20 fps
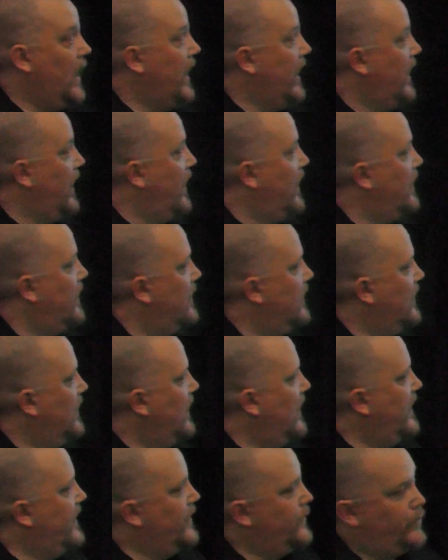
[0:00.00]
And
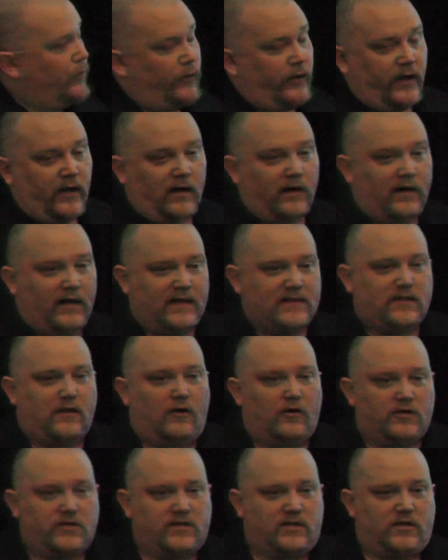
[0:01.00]
I did point out, as
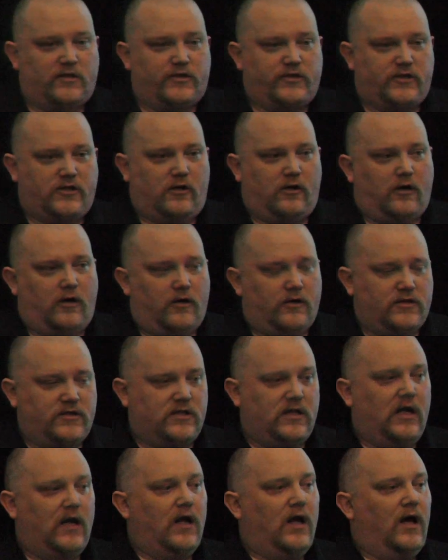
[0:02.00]
long as they're charged,
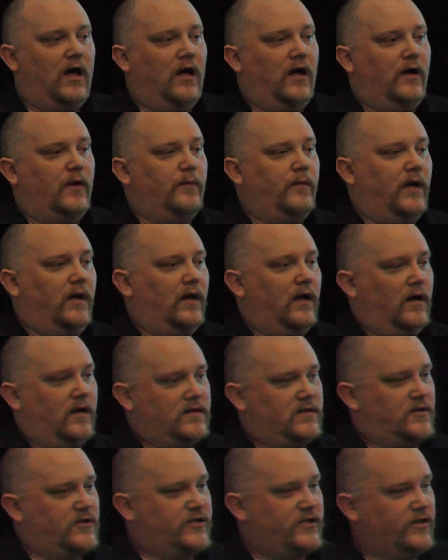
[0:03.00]

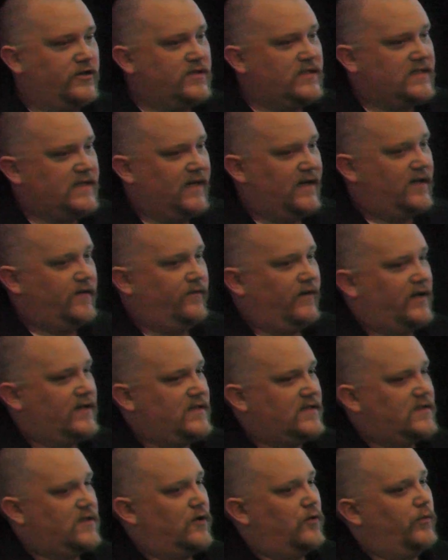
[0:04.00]
as our students take
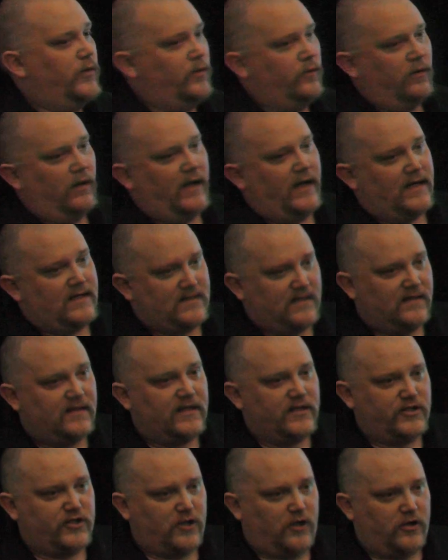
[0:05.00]
devices home, we will ask that
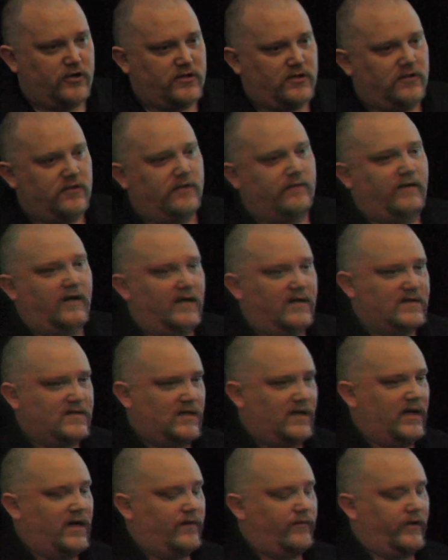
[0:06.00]
they charge their device
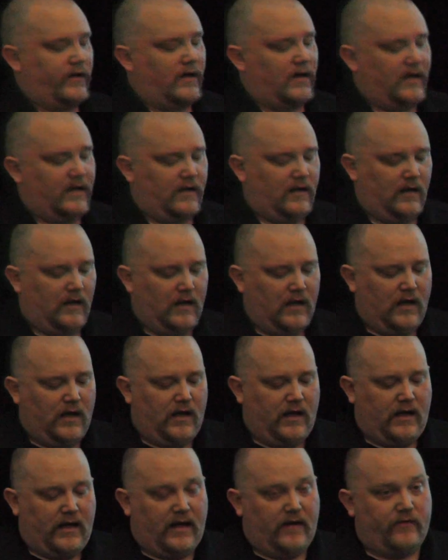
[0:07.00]
every night
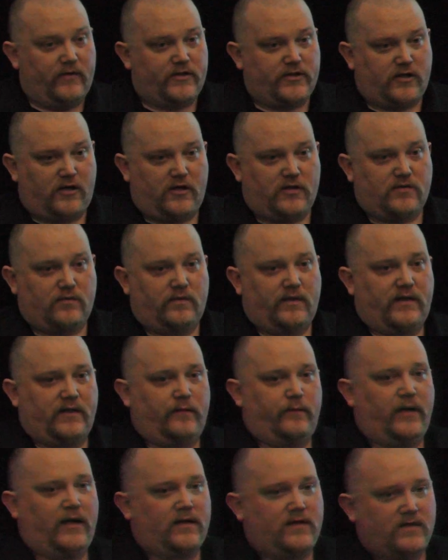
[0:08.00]
and have it charged when they
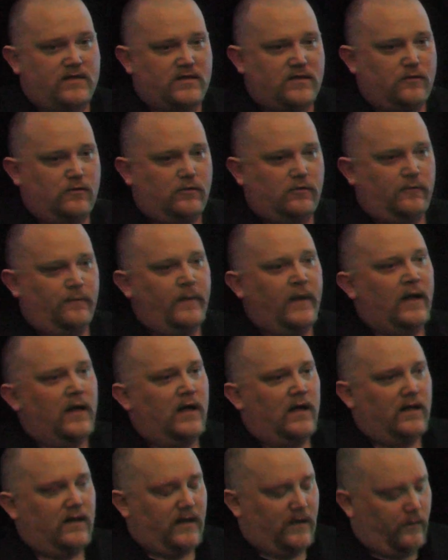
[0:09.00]
come back to school.
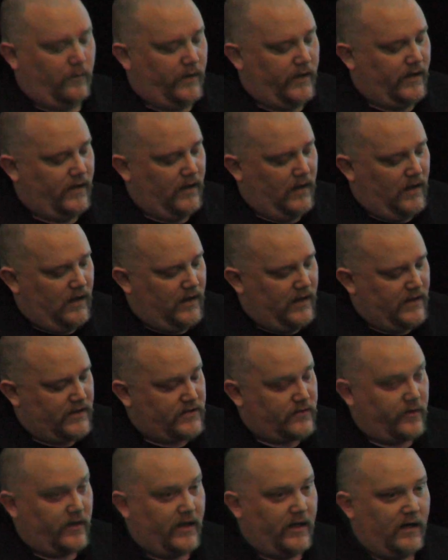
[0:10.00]
That way
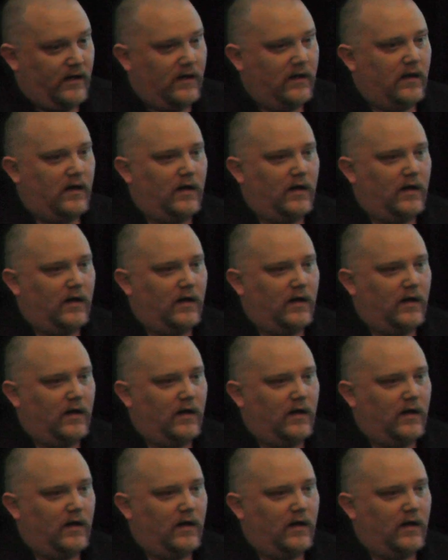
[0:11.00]
it's ready.